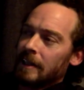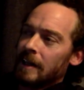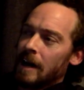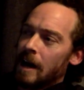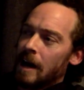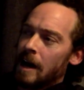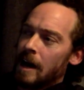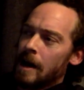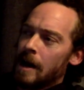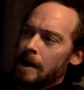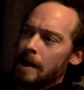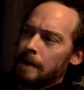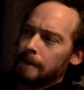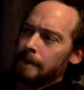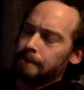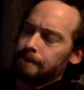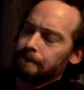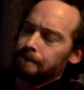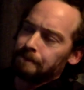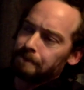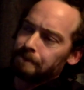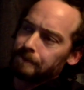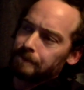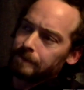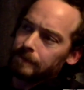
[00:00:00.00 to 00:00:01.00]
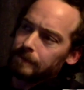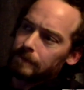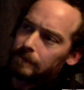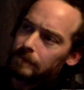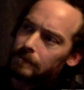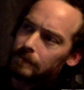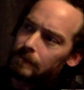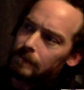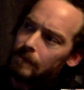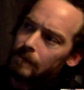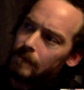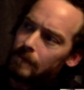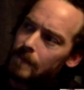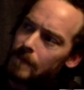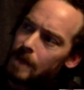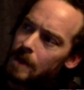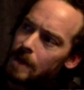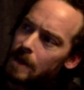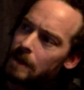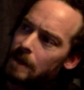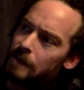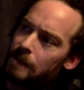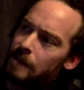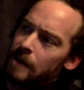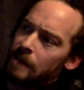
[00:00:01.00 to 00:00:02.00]
I
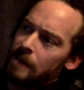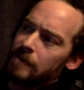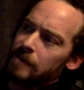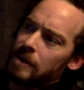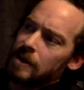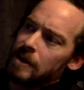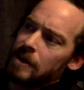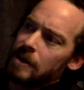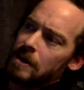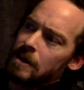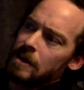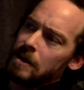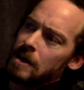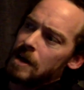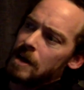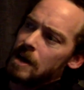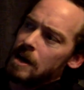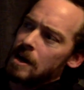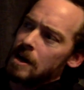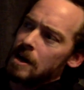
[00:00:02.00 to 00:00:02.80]
love Africa.